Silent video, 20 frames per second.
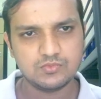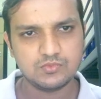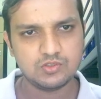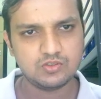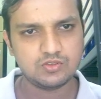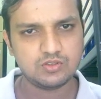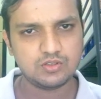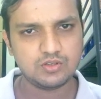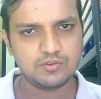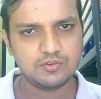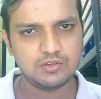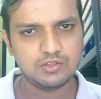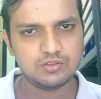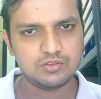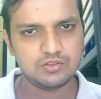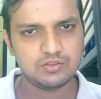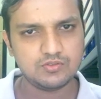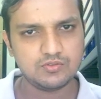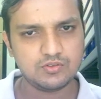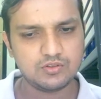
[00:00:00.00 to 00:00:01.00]
Seven is
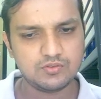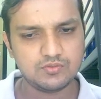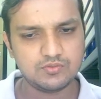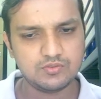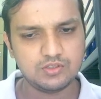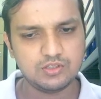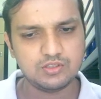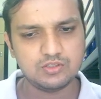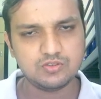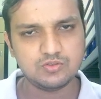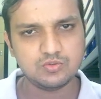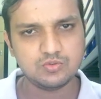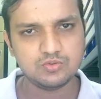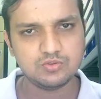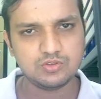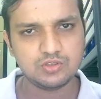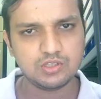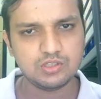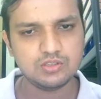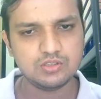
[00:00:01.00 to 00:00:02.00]
in one of these two
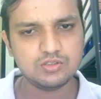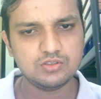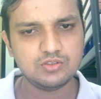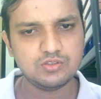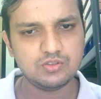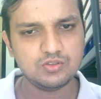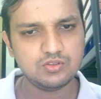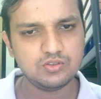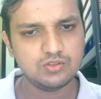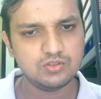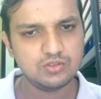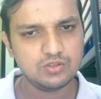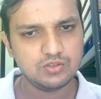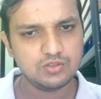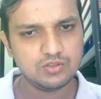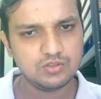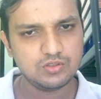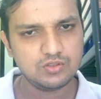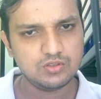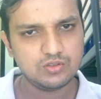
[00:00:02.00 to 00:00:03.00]
cells.
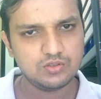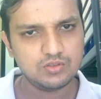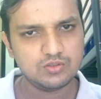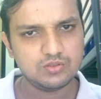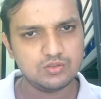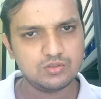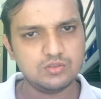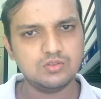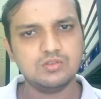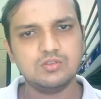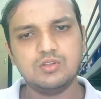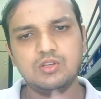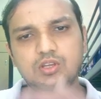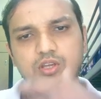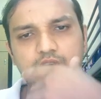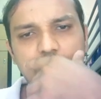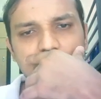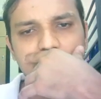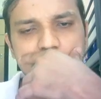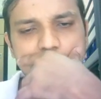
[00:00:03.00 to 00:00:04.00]
Okay.